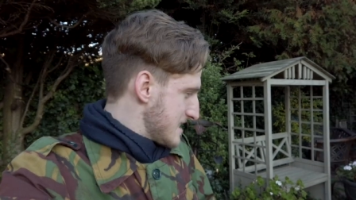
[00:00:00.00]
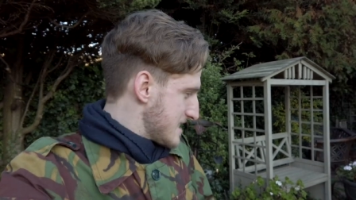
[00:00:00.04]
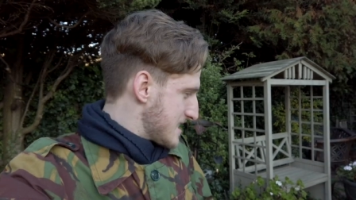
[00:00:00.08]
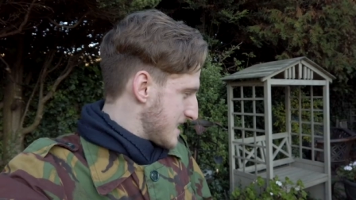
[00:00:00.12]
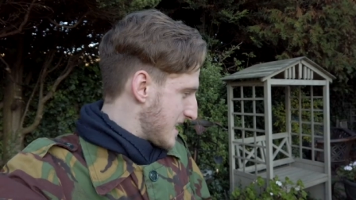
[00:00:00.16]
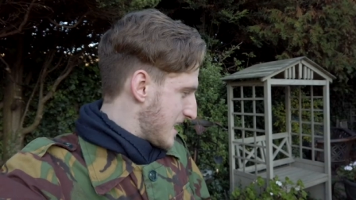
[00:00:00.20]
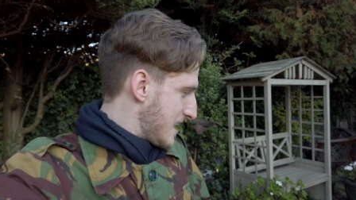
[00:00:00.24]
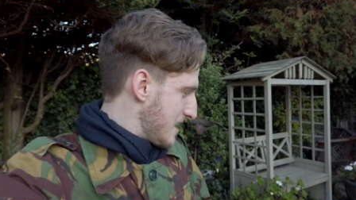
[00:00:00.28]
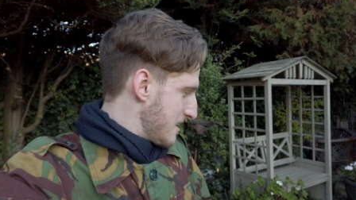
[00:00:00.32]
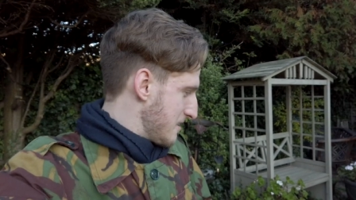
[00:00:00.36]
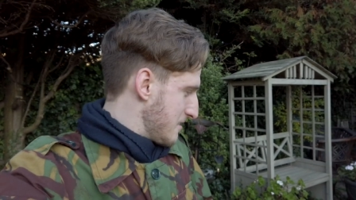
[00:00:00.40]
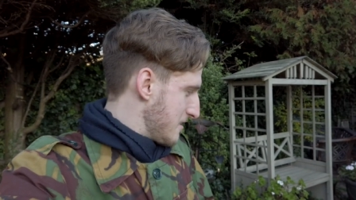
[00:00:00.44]

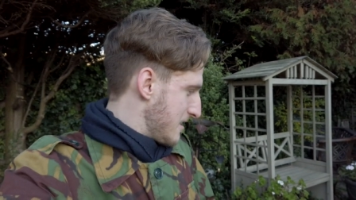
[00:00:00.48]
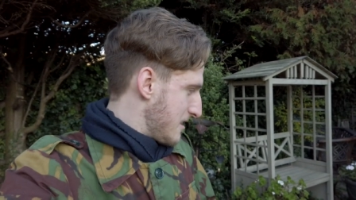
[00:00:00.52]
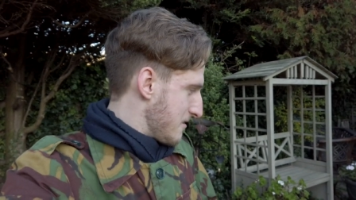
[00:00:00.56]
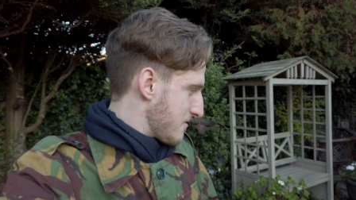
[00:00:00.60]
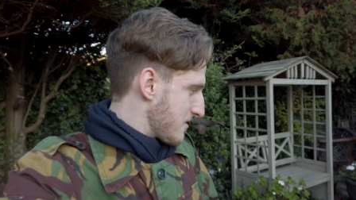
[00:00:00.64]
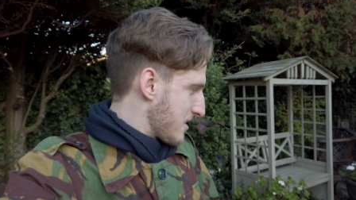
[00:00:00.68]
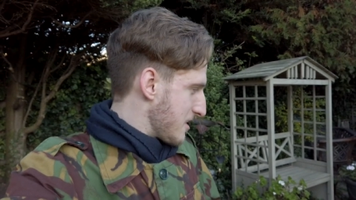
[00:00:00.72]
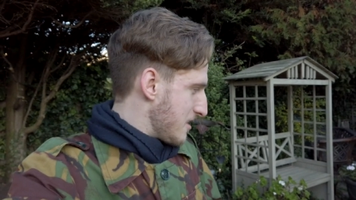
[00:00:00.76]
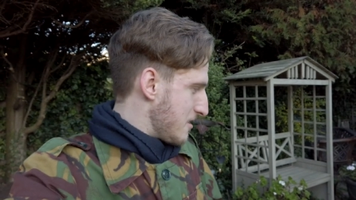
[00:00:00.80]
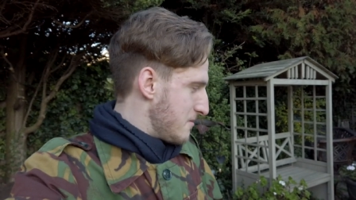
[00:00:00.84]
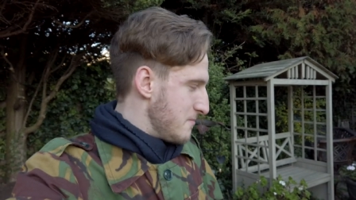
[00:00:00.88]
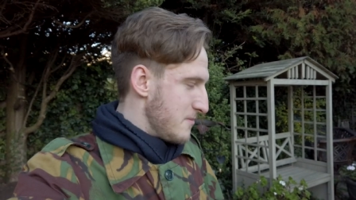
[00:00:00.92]
So
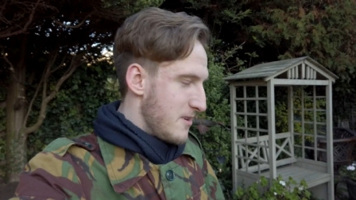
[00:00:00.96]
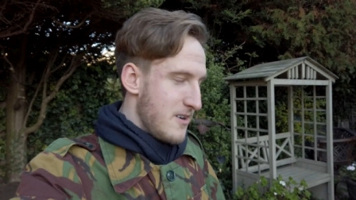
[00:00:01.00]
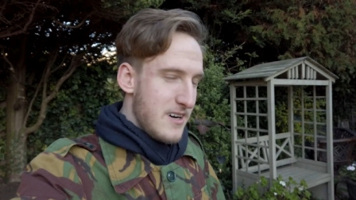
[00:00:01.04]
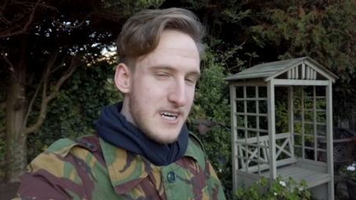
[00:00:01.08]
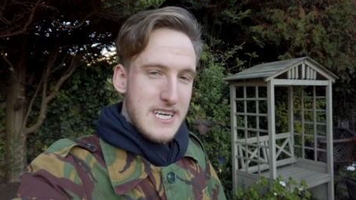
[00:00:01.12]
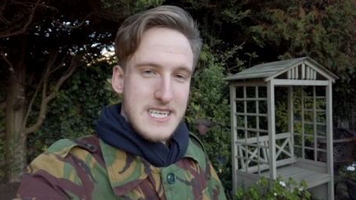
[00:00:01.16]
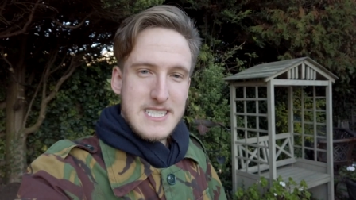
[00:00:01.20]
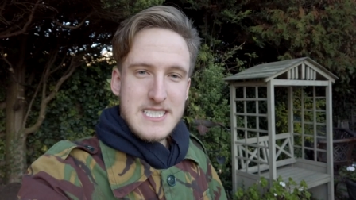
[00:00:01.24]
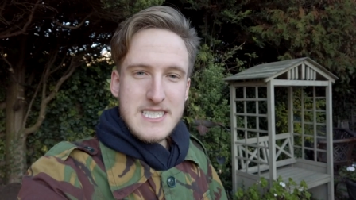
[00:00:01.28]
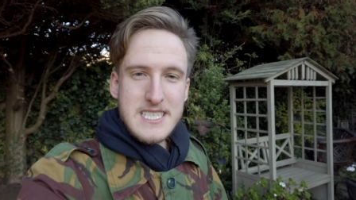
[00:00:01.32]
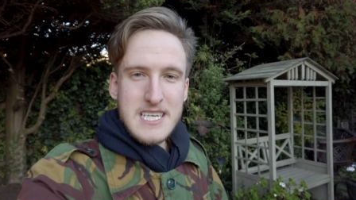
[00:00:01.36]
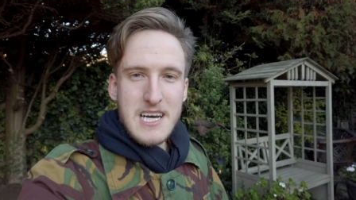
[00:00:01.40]
I've got
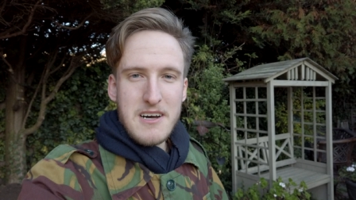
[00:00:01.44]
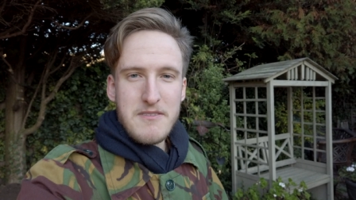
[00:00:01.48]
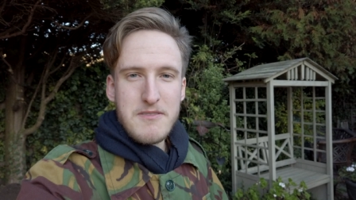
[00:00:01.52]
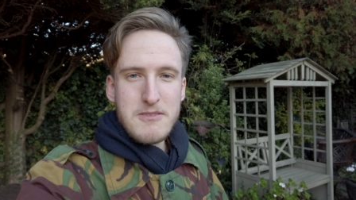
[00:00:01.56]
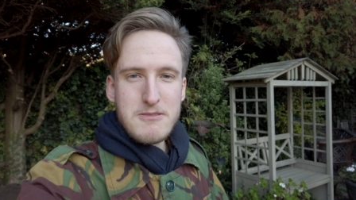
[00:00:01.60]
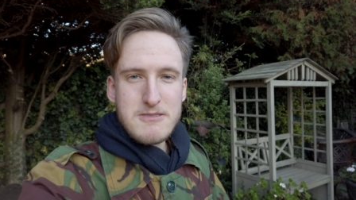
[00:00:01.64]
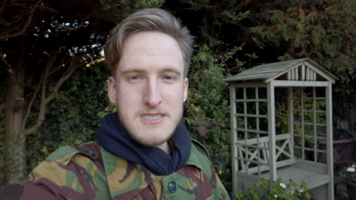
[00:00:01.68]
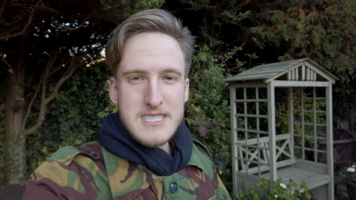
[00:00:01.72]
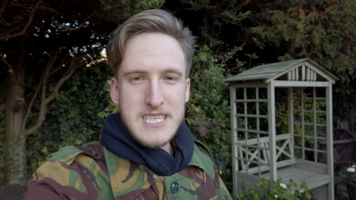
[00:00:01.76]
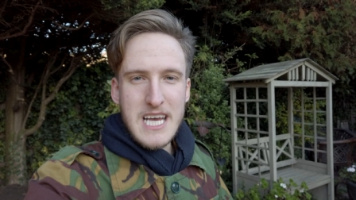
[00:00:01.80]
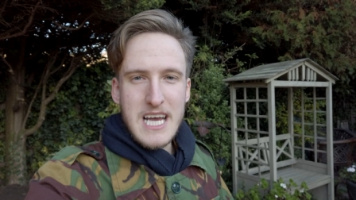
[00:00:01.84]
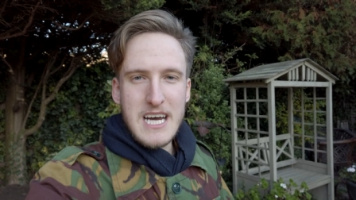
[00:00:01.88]
my
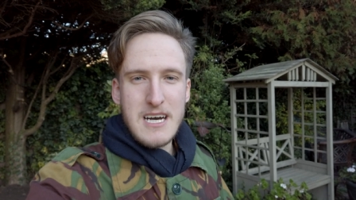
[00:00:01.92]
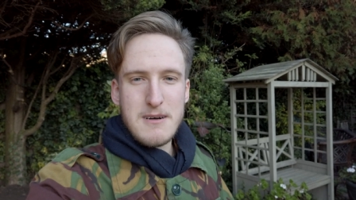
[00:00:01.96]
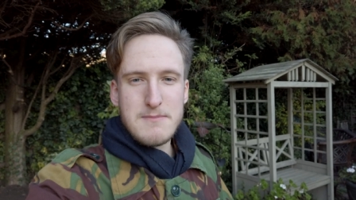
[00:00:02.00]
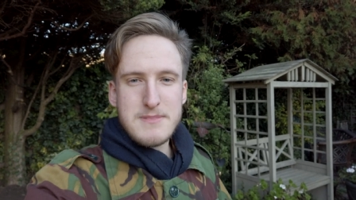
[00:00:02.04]
stuff all set